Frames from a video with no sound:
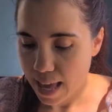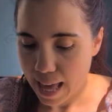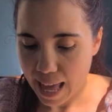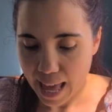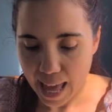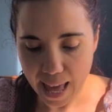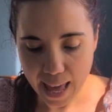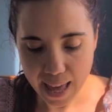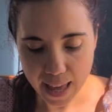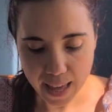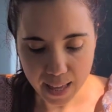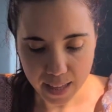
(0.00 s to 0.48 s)

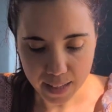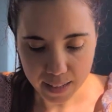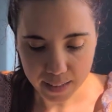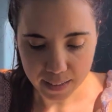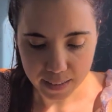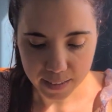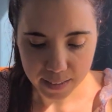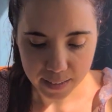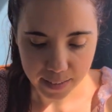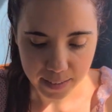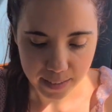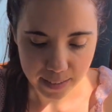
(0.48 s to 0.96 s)

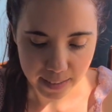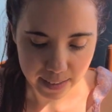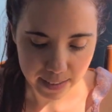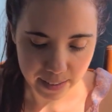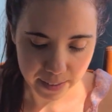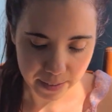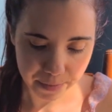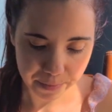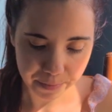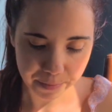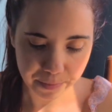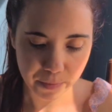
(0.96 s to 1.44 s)
and
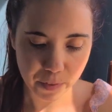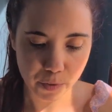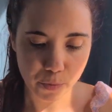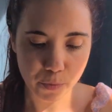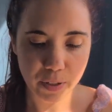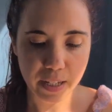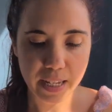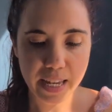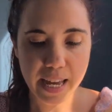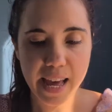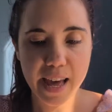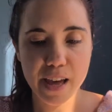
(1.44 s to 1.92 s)
we
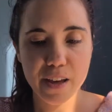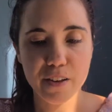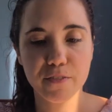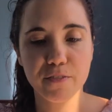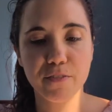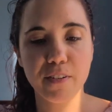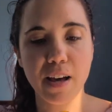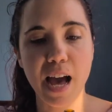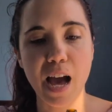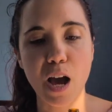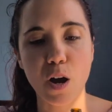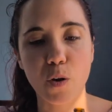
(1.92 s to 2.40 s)
have
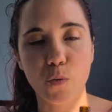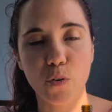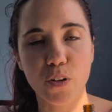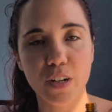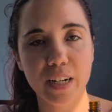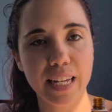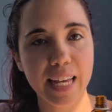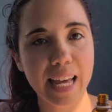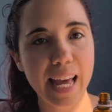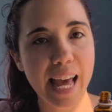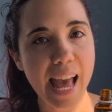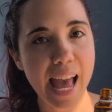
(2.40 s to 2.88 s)
our
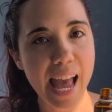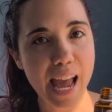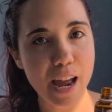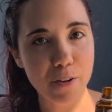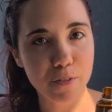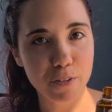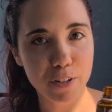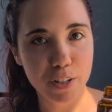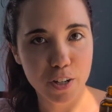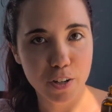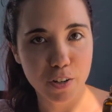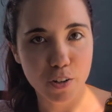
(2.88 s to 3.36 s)

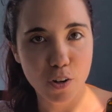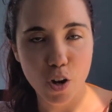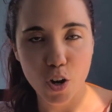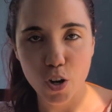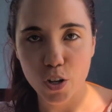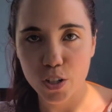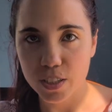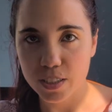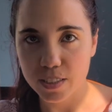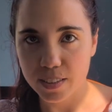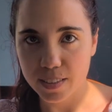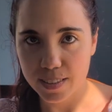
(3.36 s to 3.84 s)
carrier
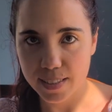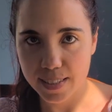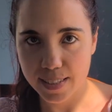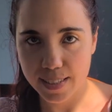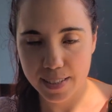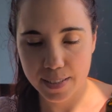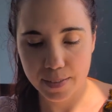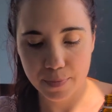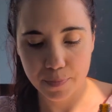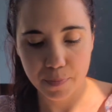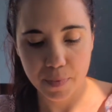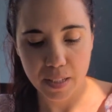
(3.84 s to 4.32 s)

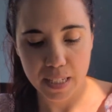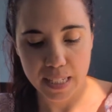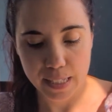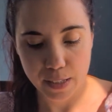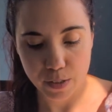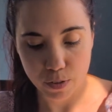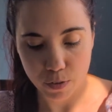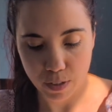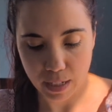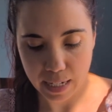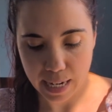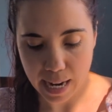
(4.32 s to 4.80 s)
oils.
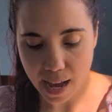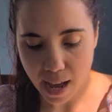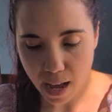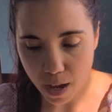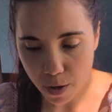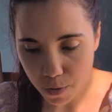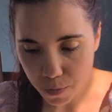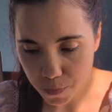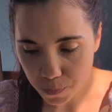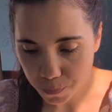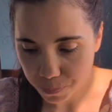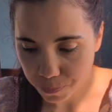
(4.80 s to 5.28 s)
So
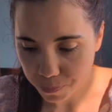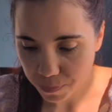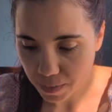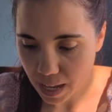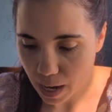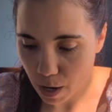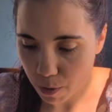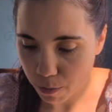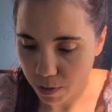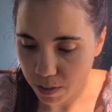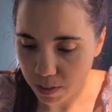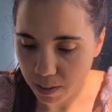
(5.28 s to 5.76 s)
now I
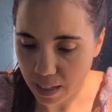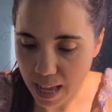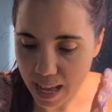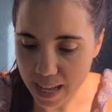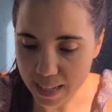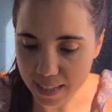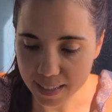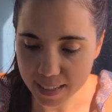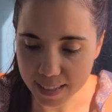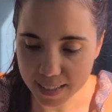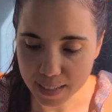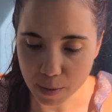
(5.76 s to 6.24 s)
will
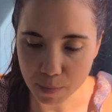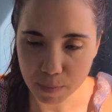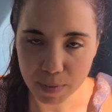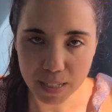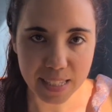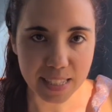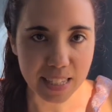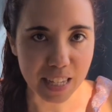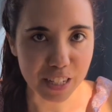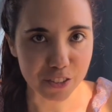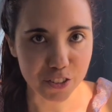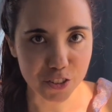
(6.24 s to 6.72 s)
add some
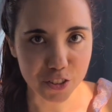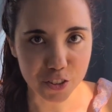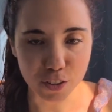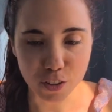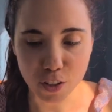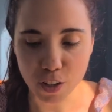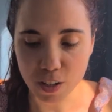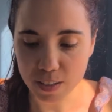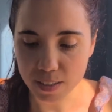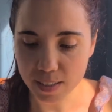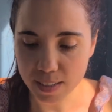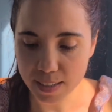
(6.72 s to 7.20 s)
essential
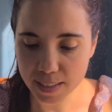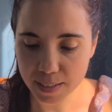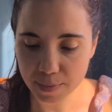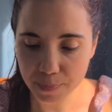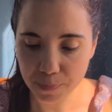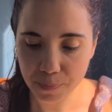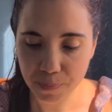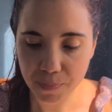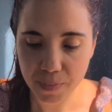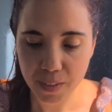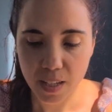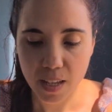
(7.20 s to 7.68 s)
oils.
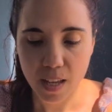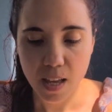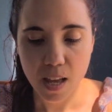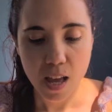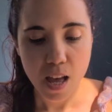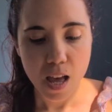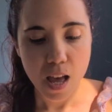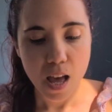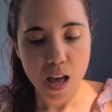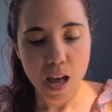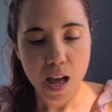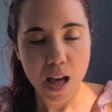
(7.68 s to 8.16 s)

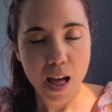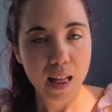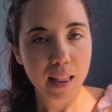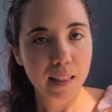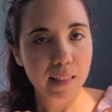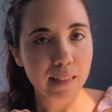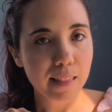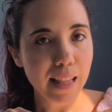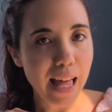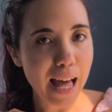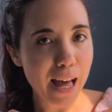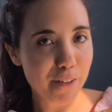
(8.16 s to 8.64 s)

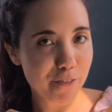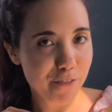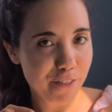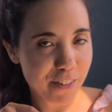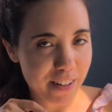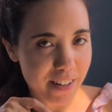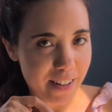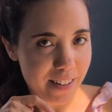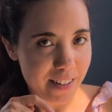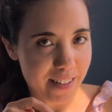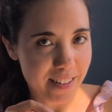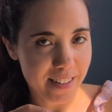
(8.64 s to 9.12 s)

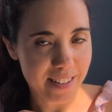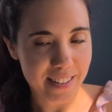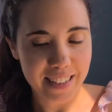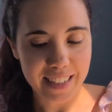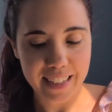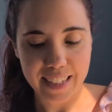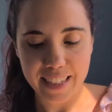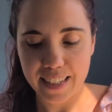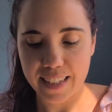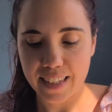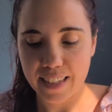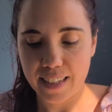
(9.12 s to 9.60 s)
Lavender,
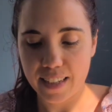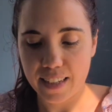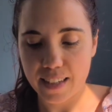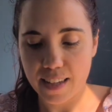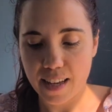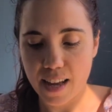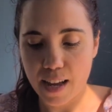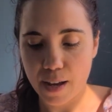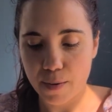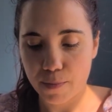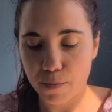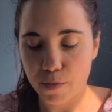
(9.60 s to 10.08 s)

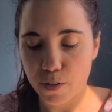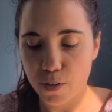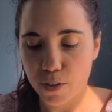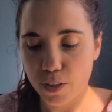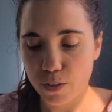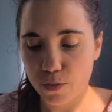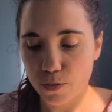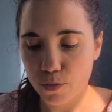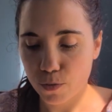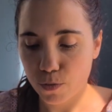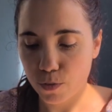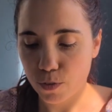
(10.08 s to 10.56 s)
I'm going
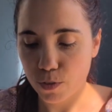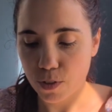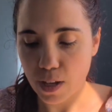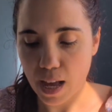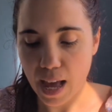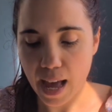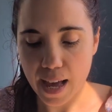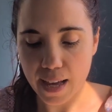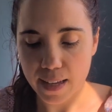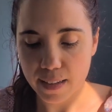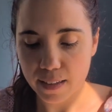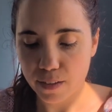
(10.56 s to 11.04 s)
to
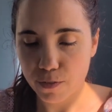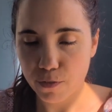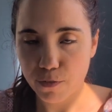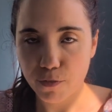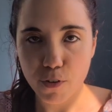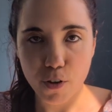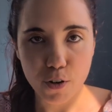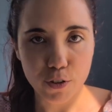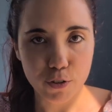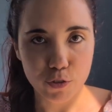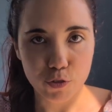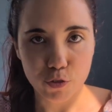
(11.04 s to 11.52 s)
add
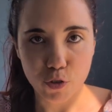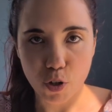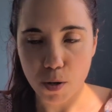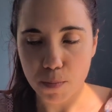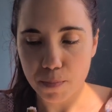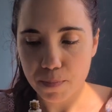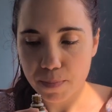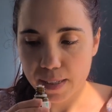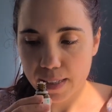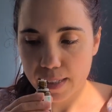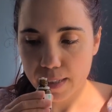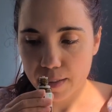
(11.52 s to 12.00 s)
4
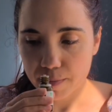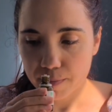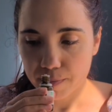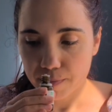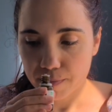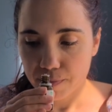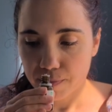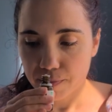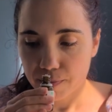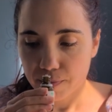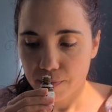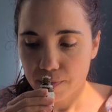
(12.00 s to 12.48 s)
drops.
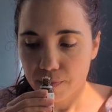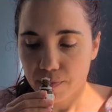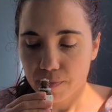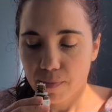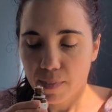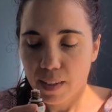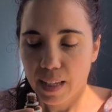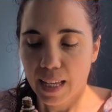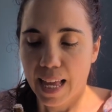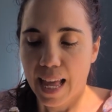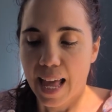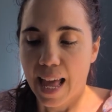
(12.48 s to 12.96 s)

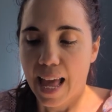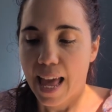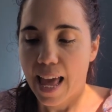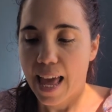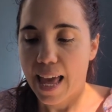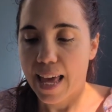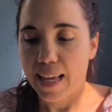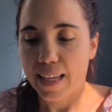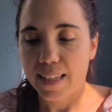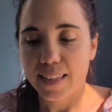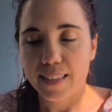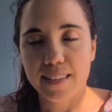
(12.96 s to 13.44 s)

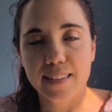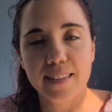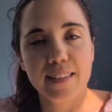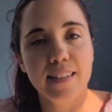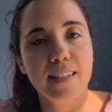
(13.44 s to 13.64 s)
And